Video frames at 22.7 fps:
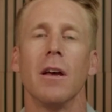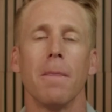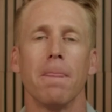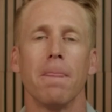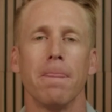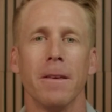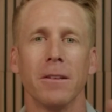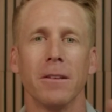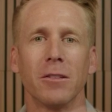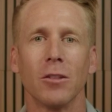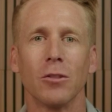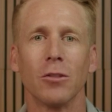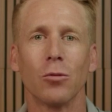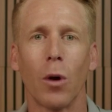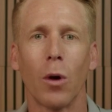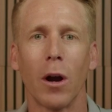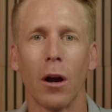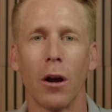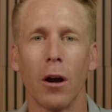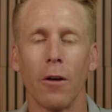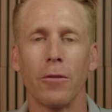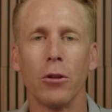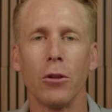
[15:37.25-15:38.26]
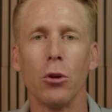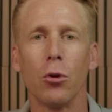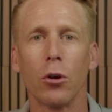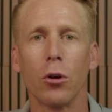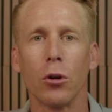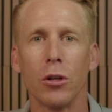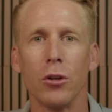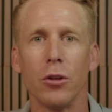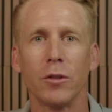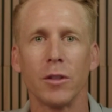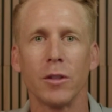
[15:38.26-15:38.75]
This is where if you were
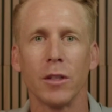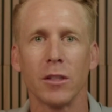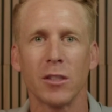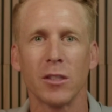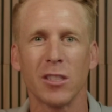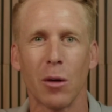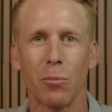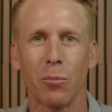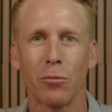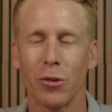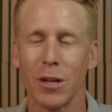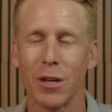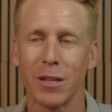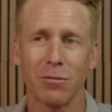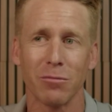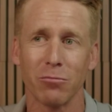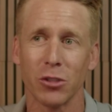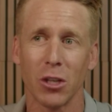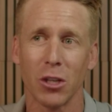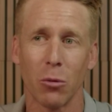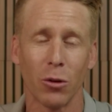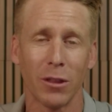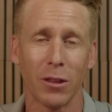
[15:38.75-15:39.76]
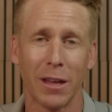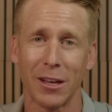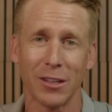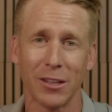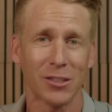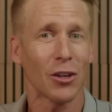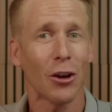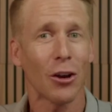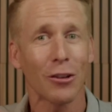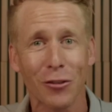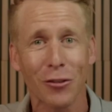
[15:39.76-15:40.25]
using someone like a
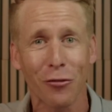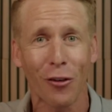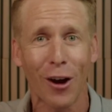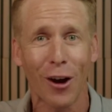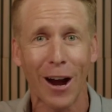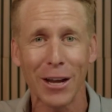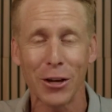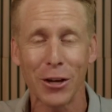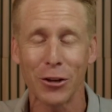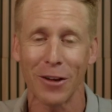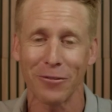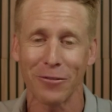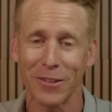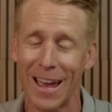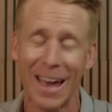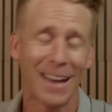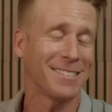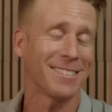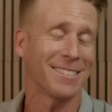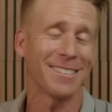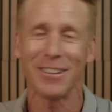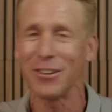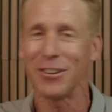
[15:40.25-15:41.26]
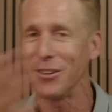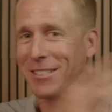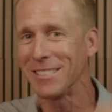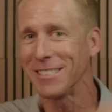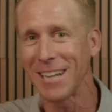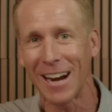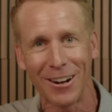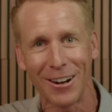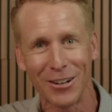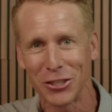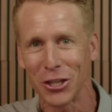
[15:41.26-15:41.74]
Salsify, you'd have to exit your
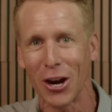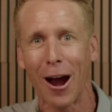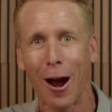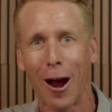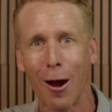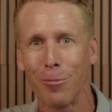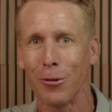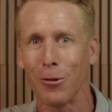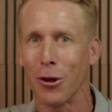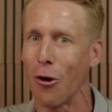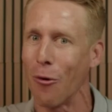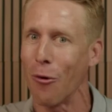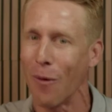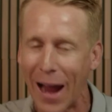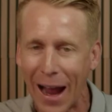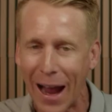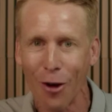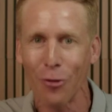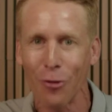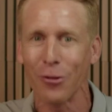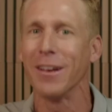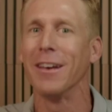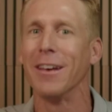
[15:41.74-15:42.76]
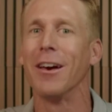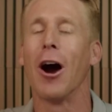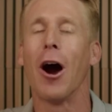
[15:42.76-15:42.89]
entire job, go out,